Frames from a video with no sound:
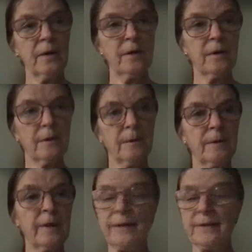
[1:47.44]
uh,
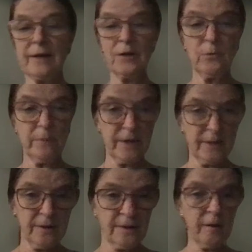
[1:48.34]

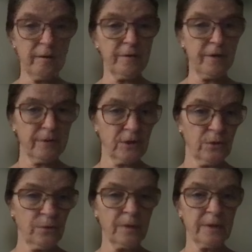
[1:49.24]
lenalidomide in
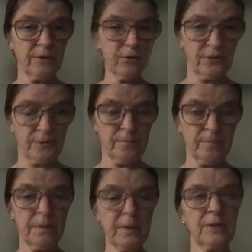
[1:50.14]
DEL5Q minus
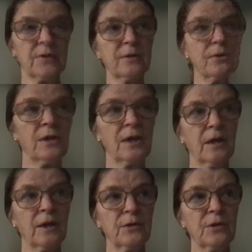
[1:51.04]
patients.
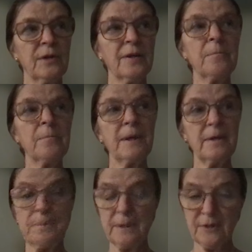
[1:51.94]
So that
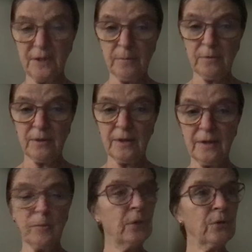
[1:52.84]
may be something.
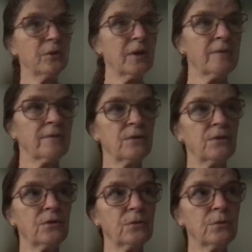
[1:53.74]
It will not have a
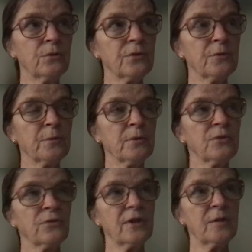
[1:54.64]
huge
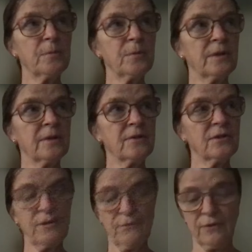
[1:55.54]
response rate, but it's
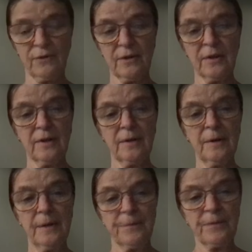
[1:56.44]
definitely
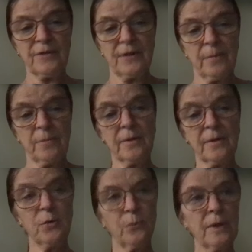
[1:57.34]
something
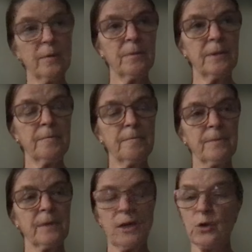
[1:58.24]
that will be
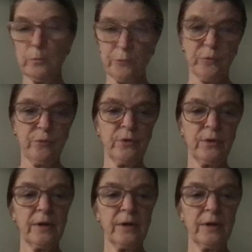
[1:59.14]
an option for